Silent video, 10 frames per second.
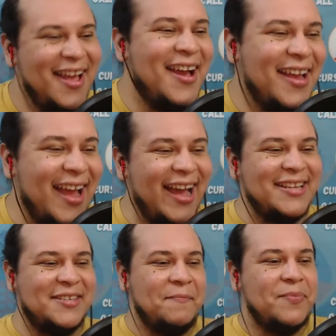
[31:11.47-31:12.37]

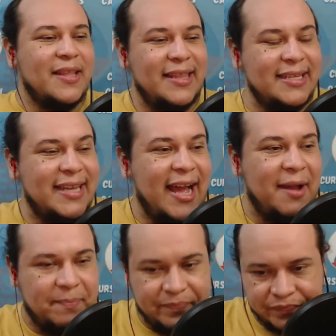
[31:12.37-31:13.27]
Guys, listen
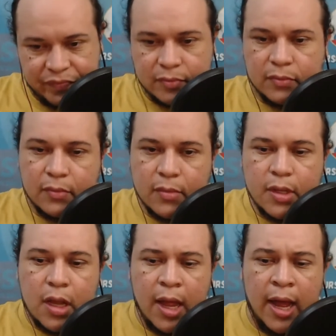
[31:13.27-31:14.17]
up.
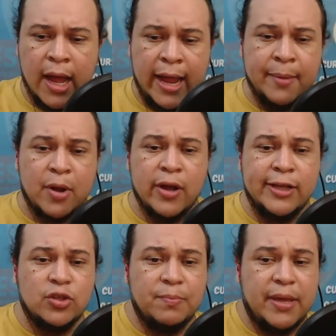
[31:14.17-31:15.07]
I am going
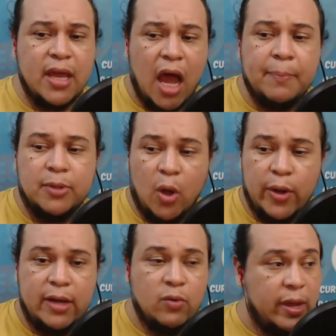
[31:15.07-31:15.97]
to be
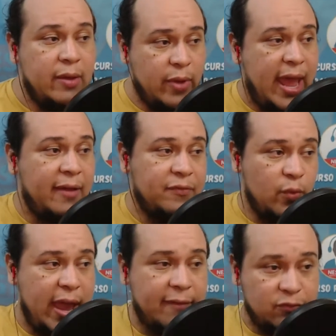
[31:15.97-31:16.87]
uploading. We have
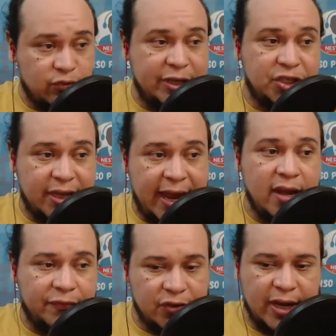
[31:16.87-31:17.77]
reached the end
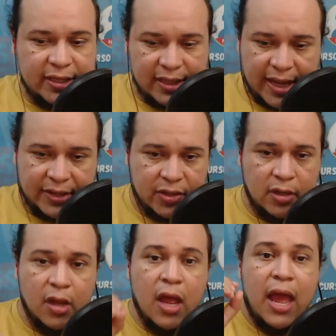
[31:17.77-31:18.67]
of today's
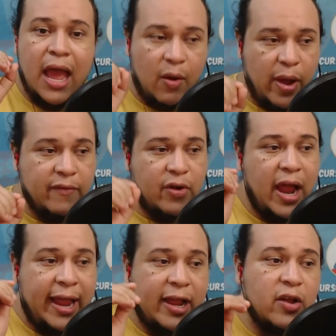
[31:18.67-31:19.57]
lesson. However,
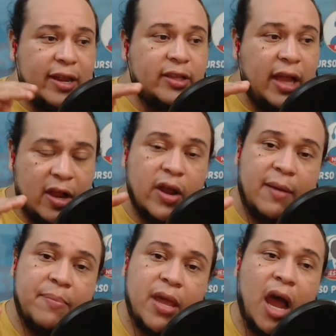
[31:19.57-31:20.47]
I'm gonna
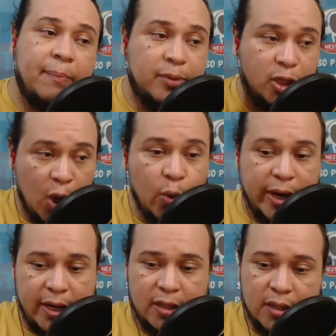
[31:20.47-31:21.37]
be
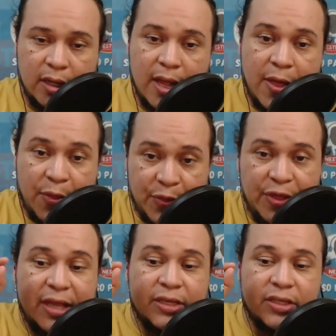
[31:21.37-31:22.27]
uploading
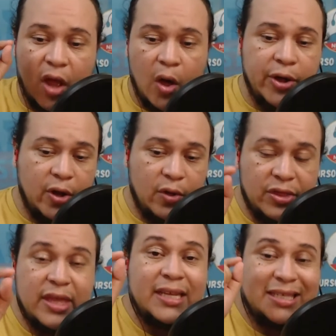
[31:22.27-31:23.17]
this audio,
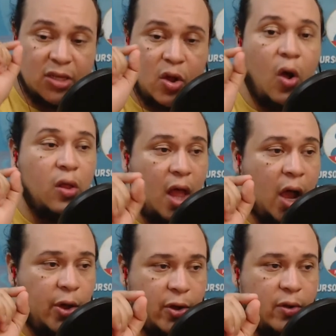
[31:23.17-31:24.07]
this call
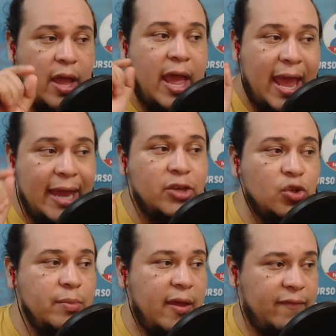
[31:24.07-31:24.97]
audio. And
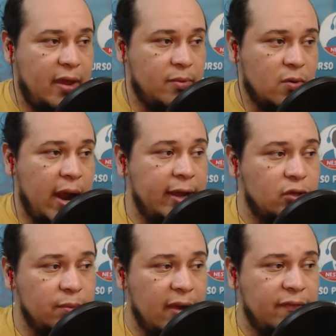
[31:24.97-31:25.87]
do me a favor, right?
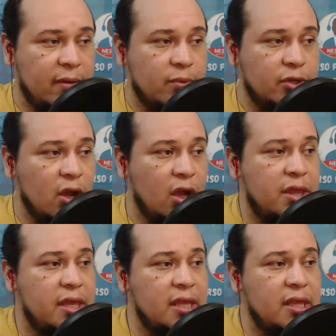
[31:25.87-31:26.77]
Do me a favor. The only
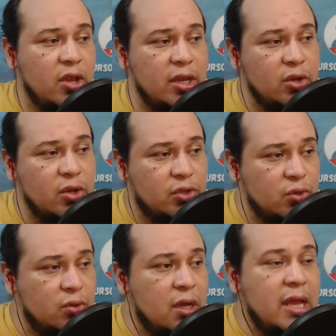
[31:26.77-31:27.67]
thing that you need to
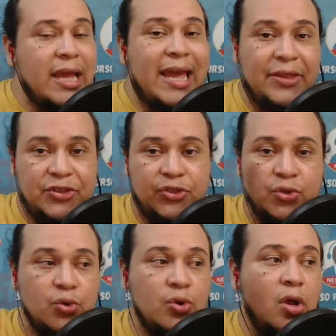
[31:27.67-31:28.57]
do is
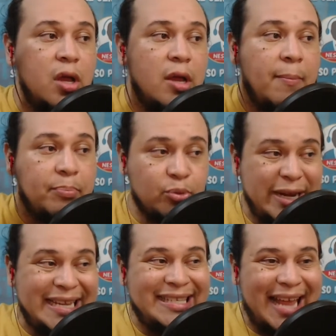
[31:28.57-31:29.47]
to
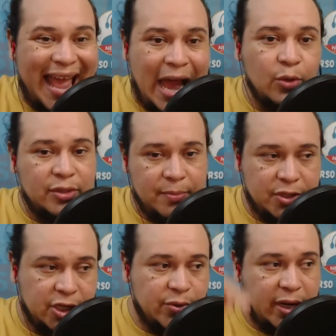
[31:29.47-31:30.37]
print out the
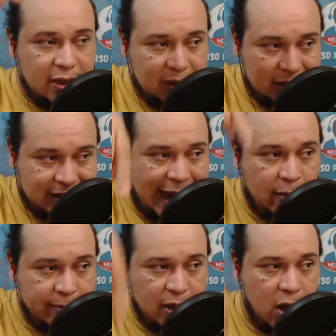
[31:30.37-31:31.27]
material
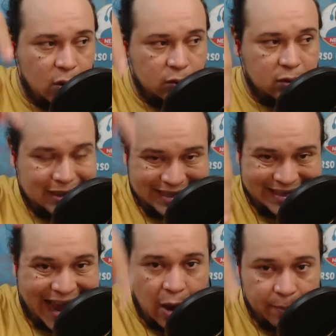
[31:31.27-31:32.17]
down below.
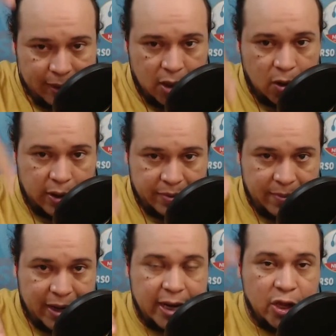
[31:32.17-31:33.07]
Down below,
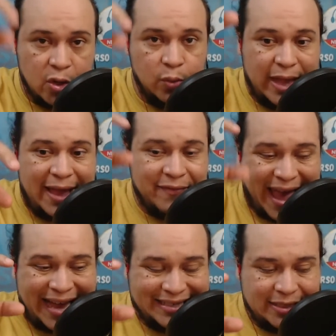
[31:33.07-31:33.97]
everybody, you will have
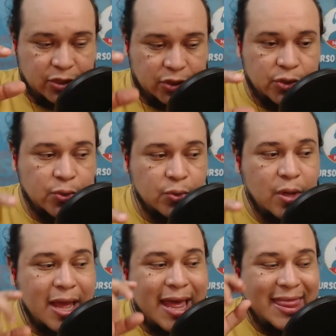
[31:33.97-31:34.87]
access to
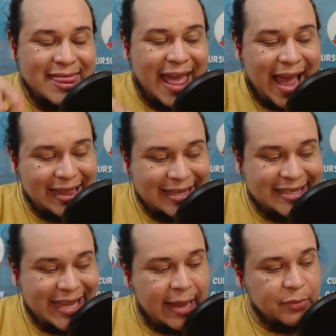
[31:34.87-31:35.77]
the
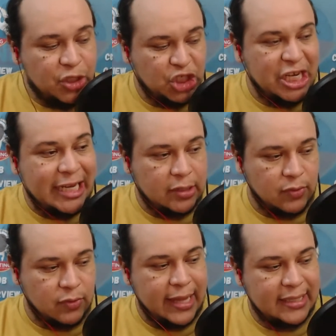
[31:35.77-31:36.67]
same sheet,
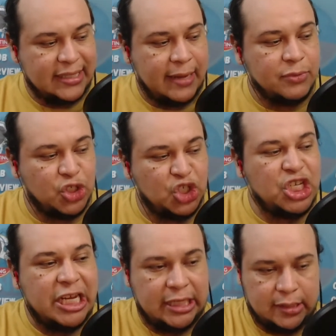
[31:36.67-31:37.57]
right? The same
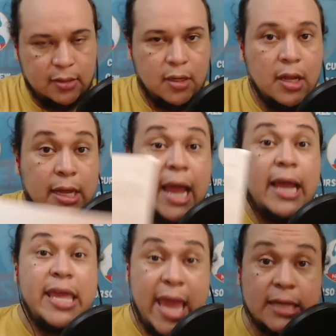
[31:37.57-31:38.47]
sheet.
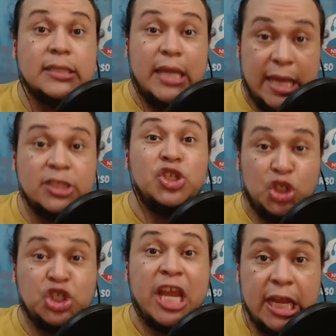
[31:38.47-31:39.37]
Yes, it's
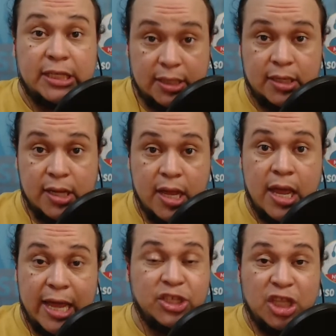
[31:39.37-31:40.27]
sheet.
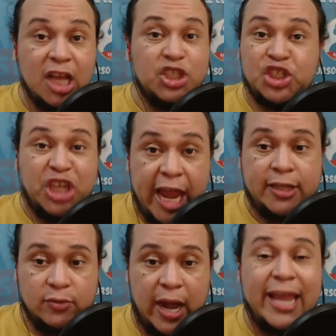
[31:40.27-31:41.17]
It's not
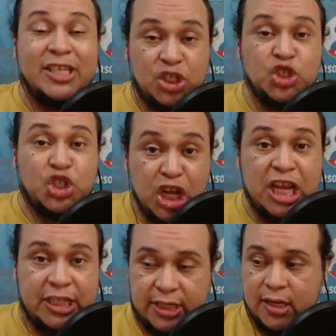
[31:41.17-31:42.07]
shit, right? It's
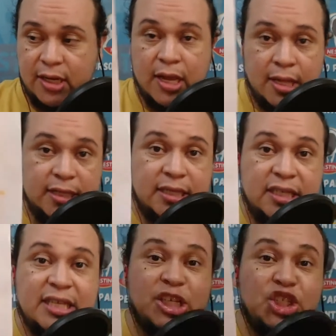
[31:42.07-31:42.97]
sheet. This
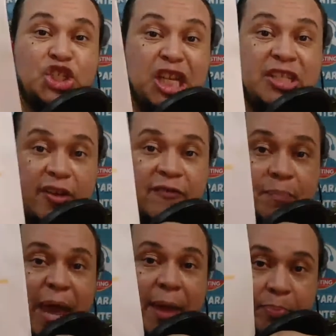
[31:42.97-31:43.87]
is a sheet of
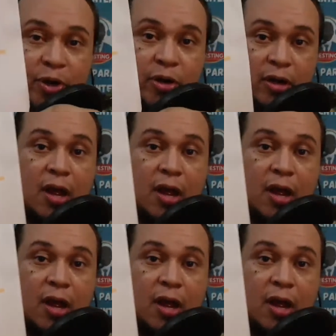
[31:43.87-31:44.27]
paper.